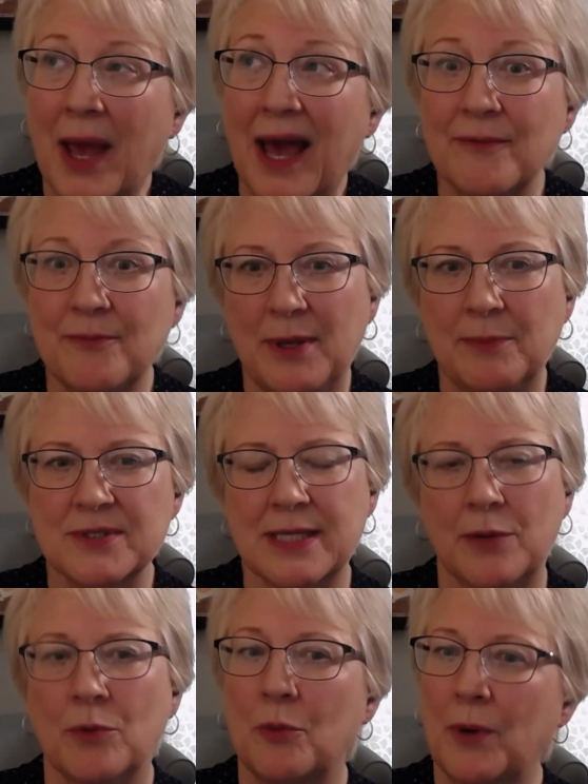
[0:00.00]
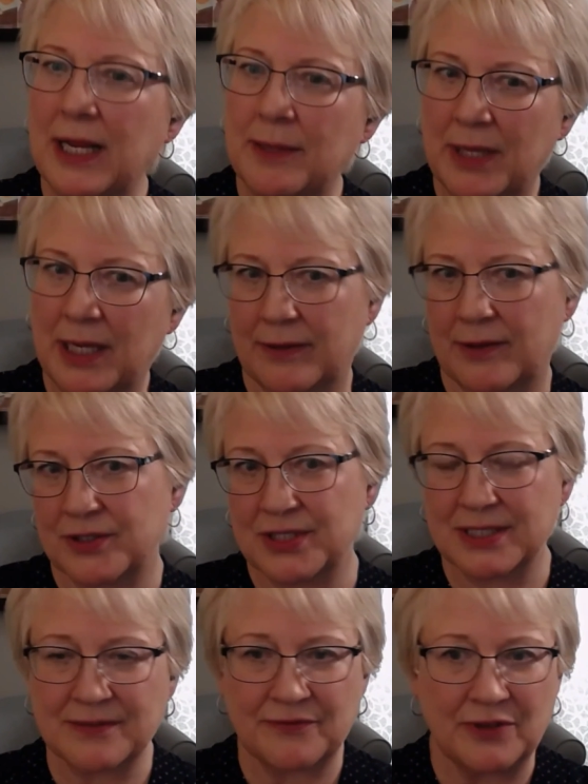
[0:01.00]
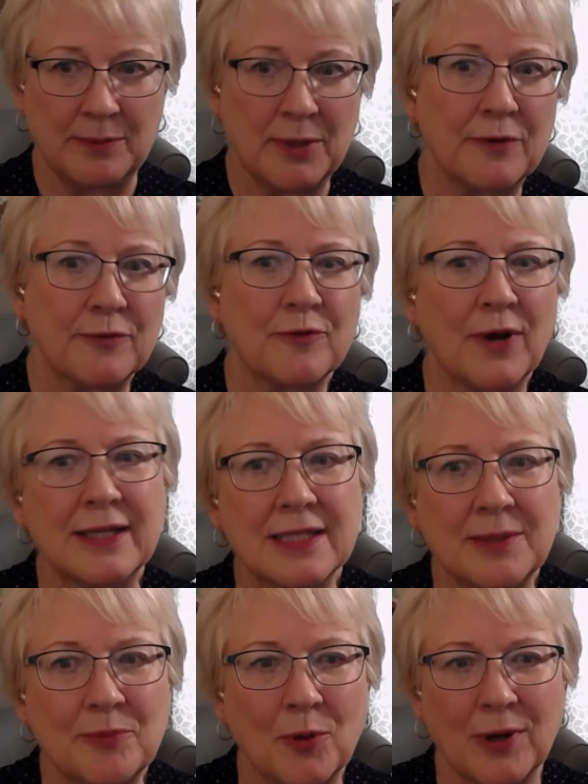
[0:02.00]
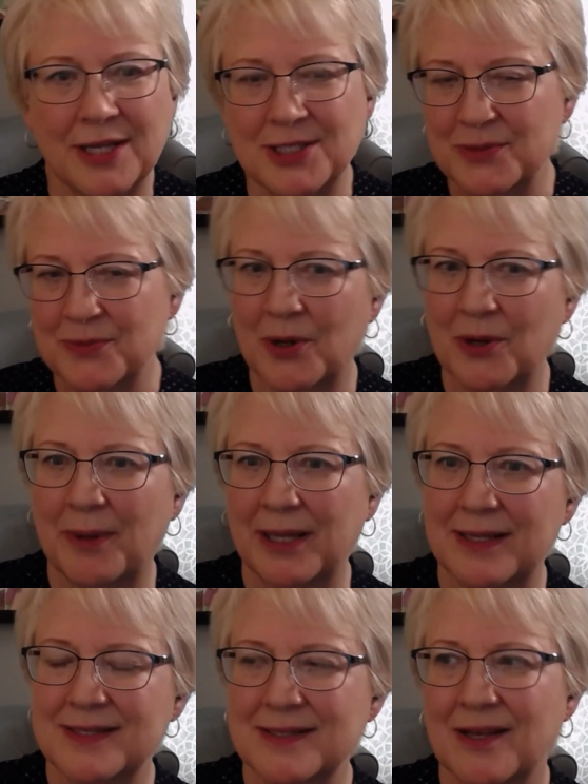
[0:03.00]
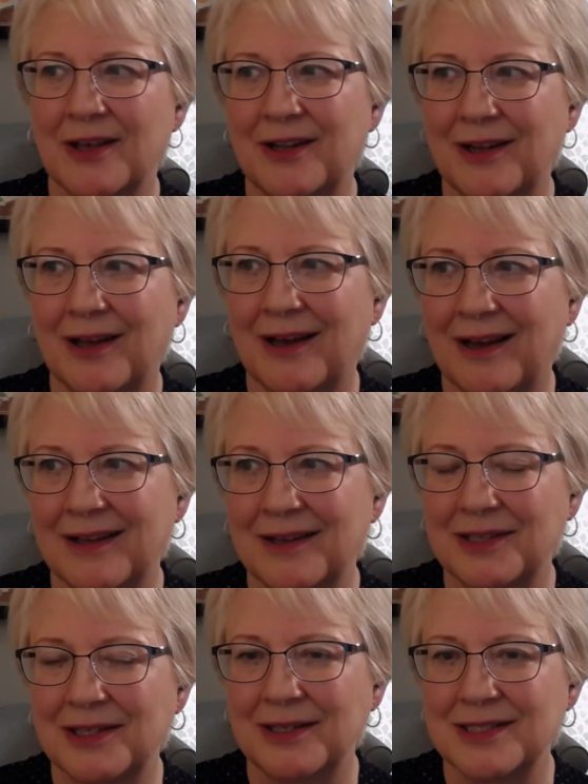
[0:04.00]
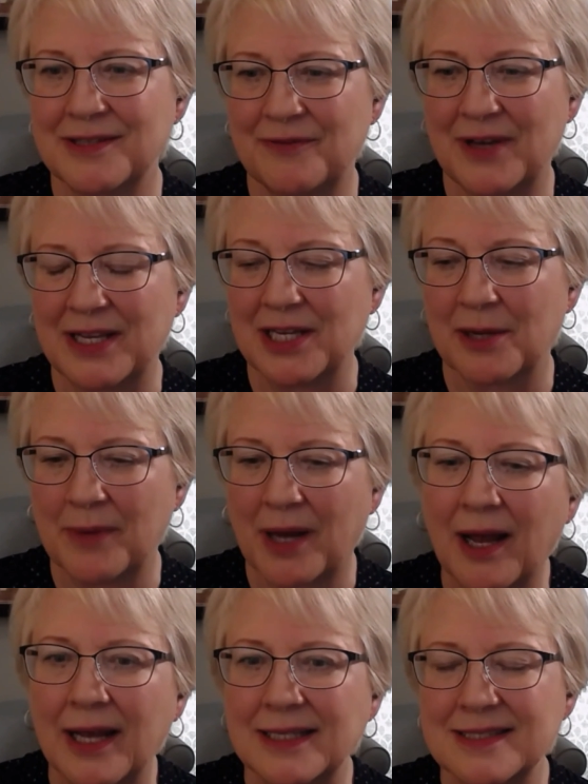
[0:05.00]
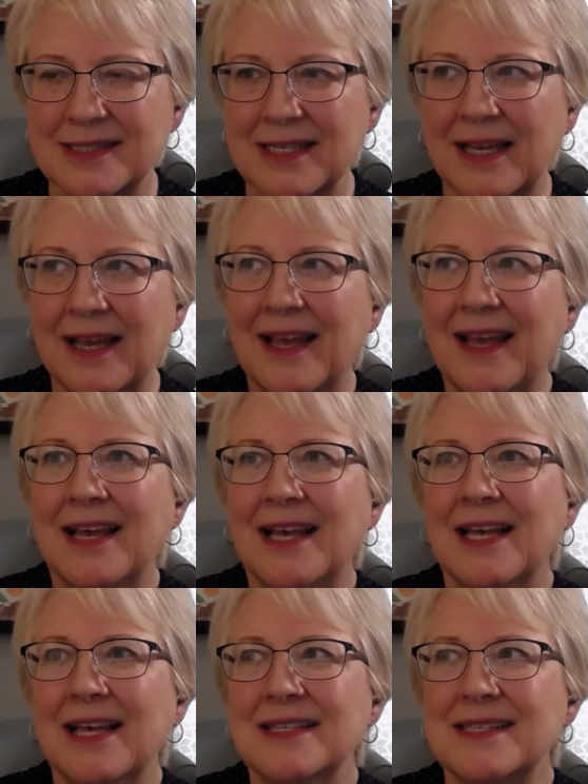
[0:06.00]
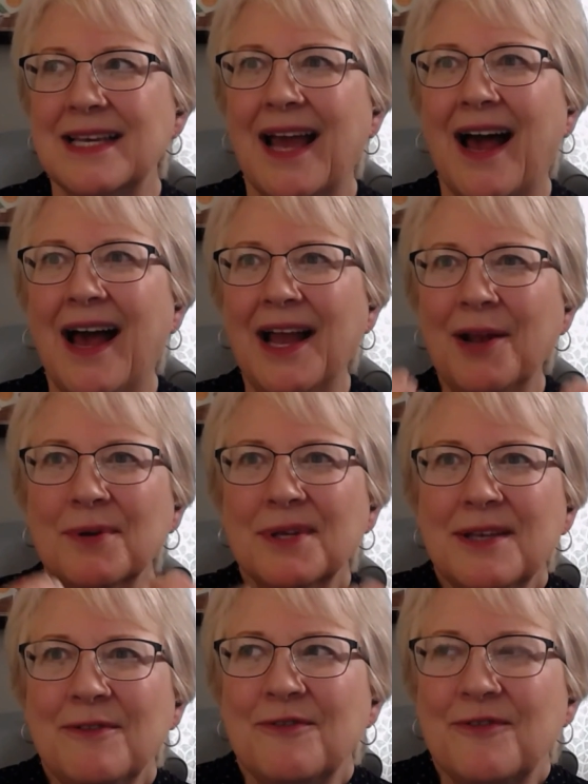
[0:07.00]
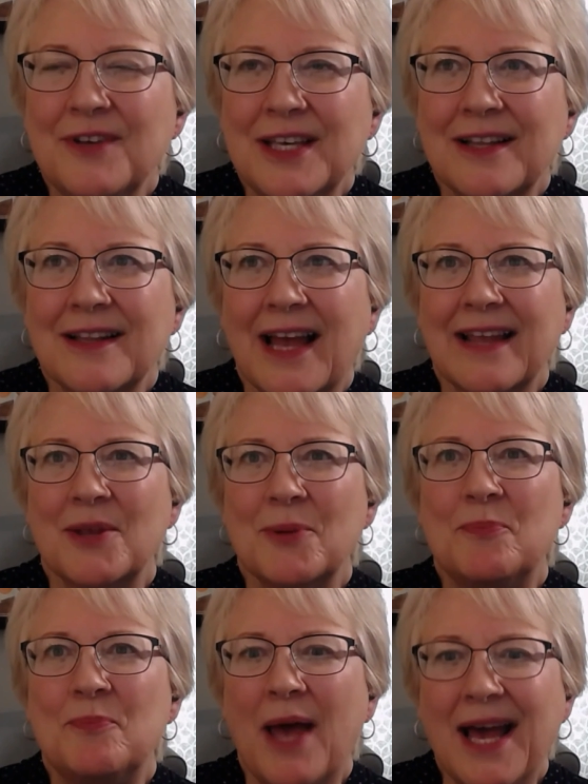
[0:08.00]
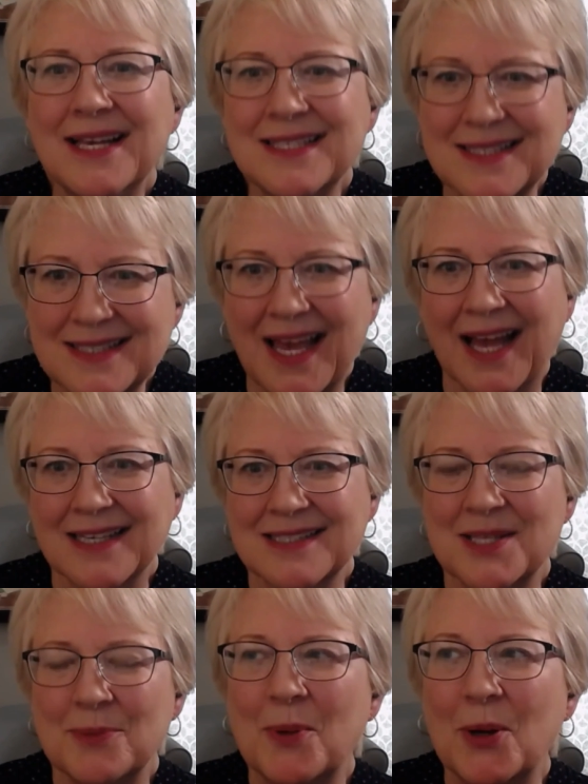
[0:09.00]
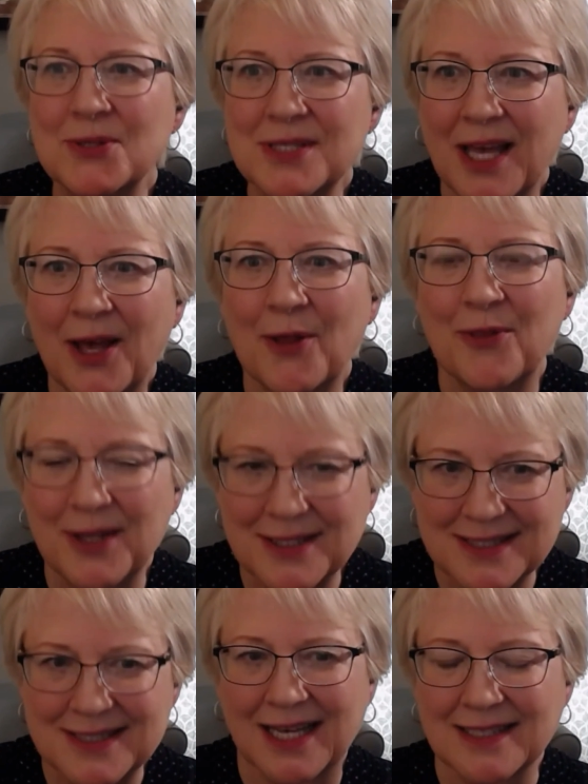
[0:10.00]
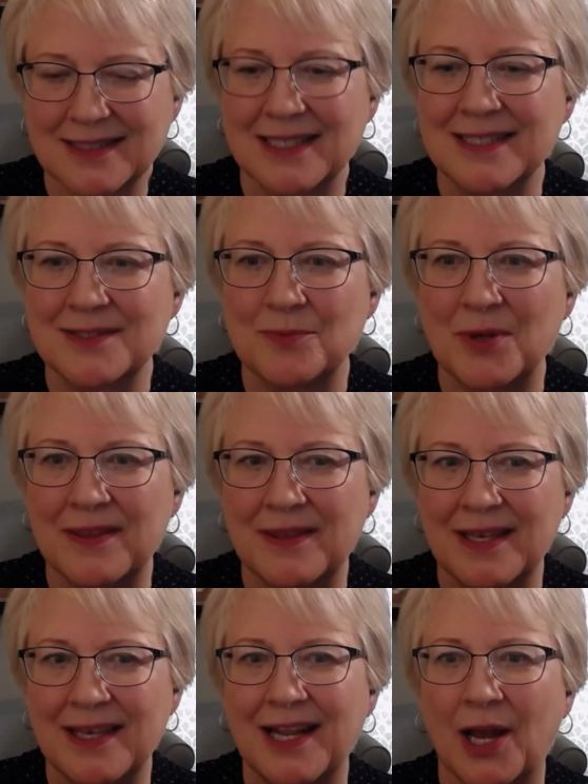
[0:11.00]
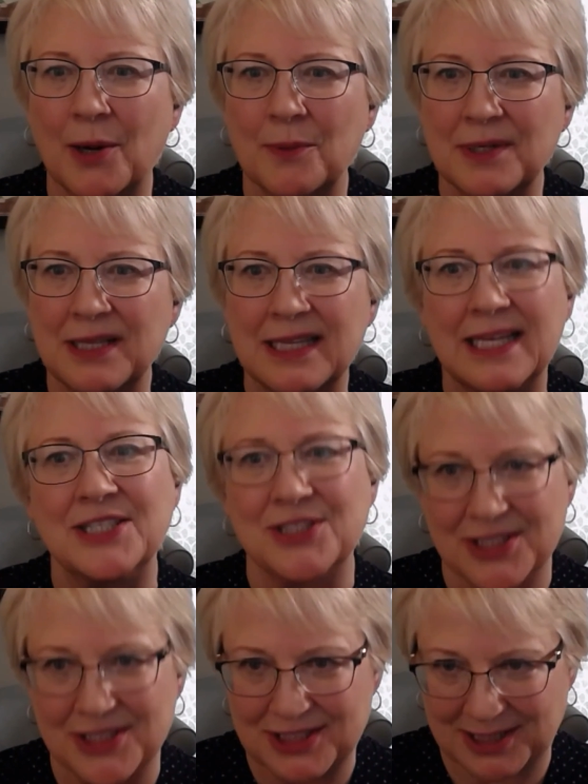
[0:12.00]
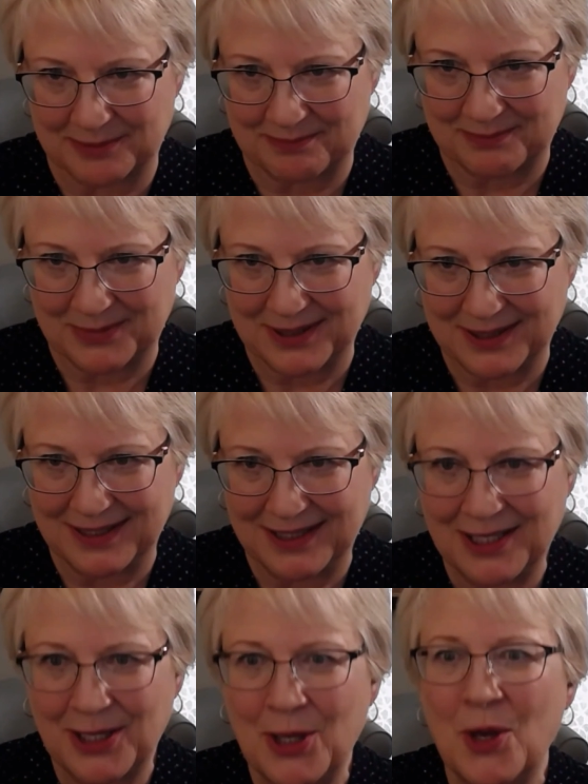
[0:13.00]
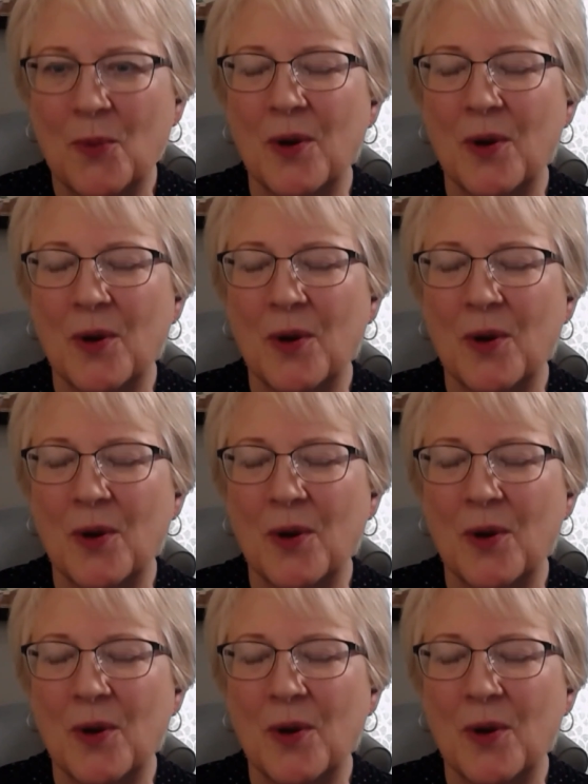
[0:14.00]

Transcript: you have people say, well, wait a minute, there's this female friendly porn. I just wrote about this on, on Defend mm-hmm. Young Minds. See, I really feel like the best sex, the most healthiest sex is within a mm-hmm. relationship mm-hmm.